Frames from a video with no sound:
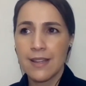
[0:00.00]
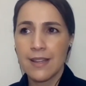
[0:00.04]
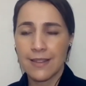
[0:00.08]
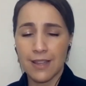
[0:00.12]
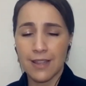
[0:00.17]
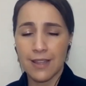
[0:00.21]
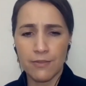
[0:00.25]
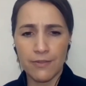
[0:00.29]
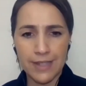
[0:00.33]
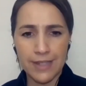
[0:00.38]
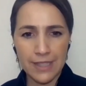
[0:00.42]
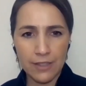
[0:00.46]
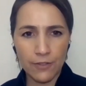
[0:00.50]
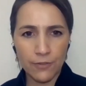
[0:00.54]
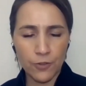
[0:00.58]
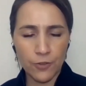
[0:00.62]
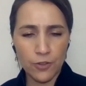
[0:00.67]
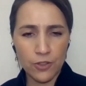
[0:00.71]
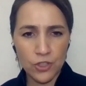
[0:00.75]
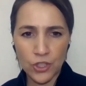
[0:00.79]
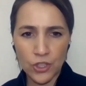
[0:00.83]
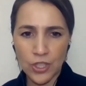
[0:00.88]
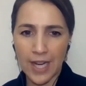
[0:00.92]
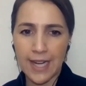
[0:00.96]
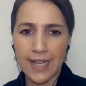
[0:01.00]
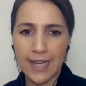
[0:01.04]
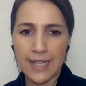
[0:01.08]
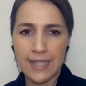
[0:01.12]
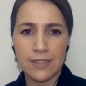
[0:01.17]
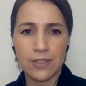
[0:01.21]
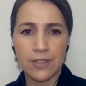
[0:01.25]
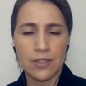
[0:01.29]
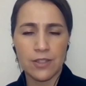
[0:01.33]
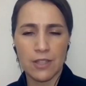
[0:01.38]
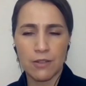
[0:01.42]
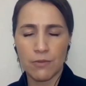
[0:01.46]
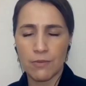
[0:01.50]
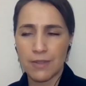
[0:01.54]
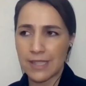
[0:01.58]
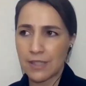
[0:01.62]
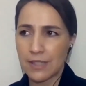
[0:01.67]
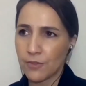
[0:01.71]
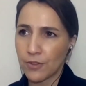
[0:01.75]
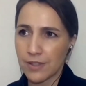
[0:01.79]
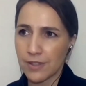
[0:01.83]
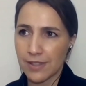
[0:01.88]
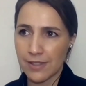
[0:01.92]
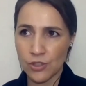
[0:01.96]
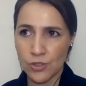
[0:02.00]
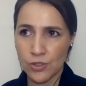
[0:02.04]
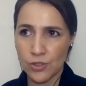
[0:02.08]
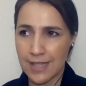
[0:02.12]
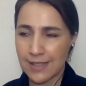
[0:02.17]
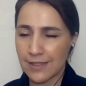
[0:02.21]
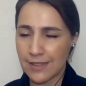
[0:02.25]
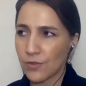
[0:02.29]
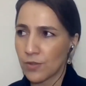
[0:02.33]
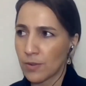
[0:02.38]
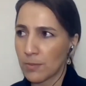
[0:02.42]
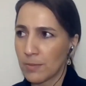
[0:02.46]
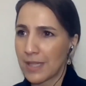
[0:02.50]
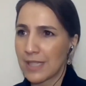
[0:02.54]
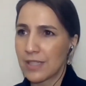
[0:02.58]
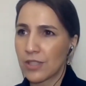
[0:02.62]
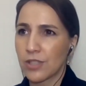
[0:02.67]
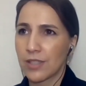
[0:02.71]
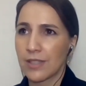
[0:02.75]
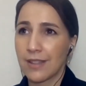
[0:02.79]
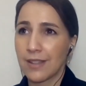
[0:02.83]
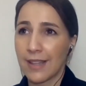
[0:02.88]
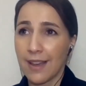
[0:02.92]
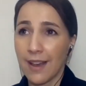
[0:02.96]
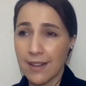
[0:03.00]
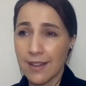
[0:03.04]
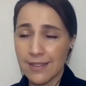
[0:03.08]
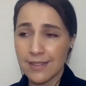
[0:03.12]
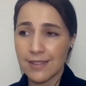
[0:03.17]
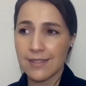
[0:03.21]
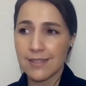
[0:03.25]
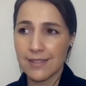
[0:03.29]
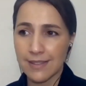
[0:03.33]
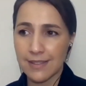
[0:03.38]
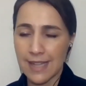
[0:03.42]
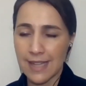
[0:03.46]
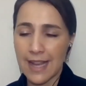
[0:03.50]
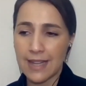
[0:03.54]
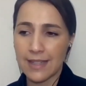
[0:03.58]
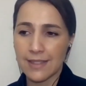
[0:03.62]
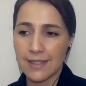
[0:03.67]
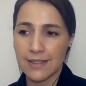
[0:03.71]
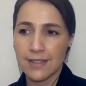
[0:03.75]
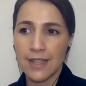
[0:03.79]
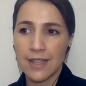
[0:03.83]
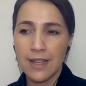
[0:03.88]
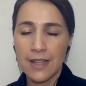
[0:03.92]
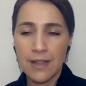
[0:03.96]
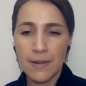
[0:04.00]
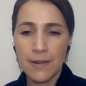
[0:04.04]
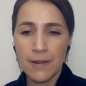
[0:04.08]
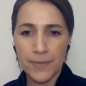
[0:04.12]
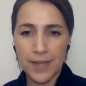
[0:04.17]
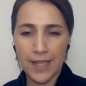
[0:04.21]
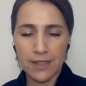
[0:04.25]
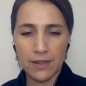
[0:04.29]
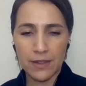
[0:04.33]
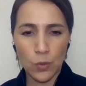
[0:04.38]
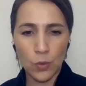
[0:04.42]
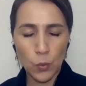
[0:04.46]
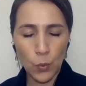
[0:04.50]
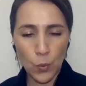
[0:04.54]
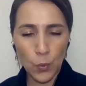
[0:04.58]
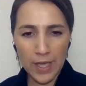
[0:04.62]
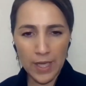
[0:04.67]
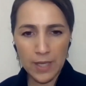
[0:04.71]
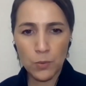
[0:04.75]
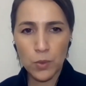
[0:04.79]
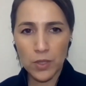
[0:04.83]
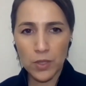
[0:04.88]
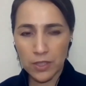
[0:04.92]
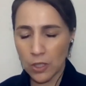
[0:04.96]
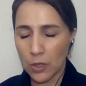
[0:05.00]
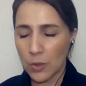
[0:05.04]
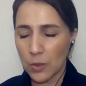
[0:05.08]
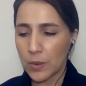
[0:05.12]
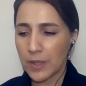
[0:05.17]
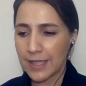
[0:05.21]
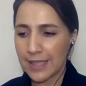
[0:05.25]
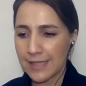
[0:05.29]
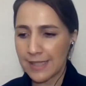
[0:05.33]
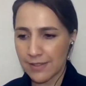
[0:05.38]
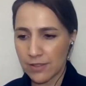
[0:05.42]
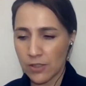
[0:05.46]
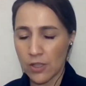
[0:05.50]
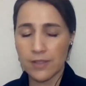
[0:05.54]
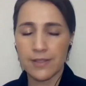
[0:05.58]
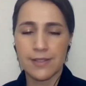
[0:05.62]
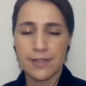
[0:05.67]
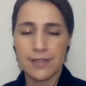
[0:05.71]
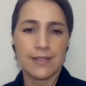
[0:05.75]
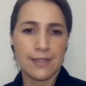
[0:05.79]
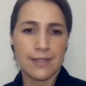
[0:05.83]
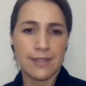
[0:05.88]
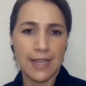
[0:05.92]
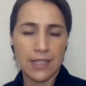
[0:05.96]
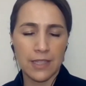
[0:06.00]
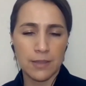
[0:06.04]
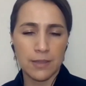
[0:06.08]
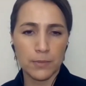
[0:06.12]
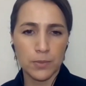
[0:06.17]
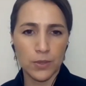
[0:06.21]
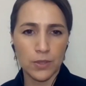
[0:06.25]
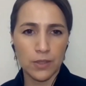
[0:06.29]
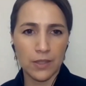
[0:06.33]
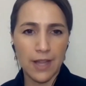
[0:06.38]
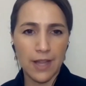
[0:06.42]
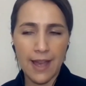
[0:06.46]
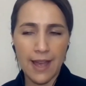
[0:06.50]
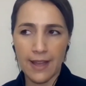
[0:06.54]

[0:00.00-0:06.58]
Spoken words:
They're ready for change. They're ready for this transformation. They understand that the way we're going is not sustainable.